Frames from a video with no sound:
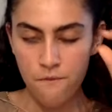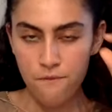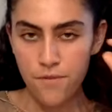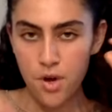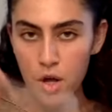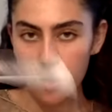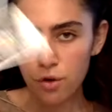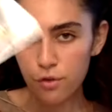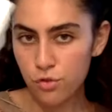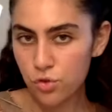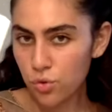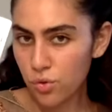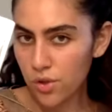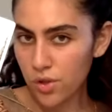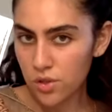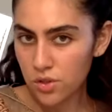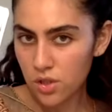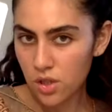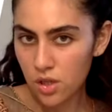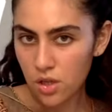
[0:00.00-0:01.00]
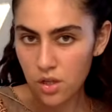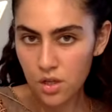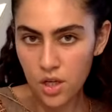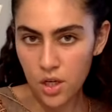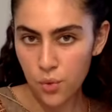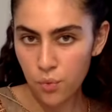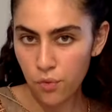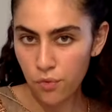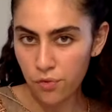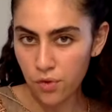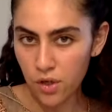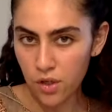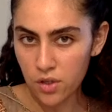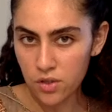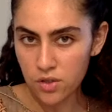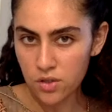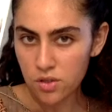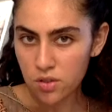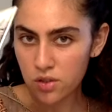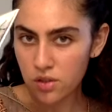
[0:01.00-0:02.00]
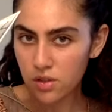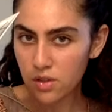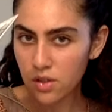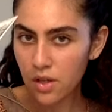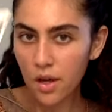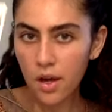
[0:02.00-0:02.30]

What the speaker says: Father of Swords in reverse.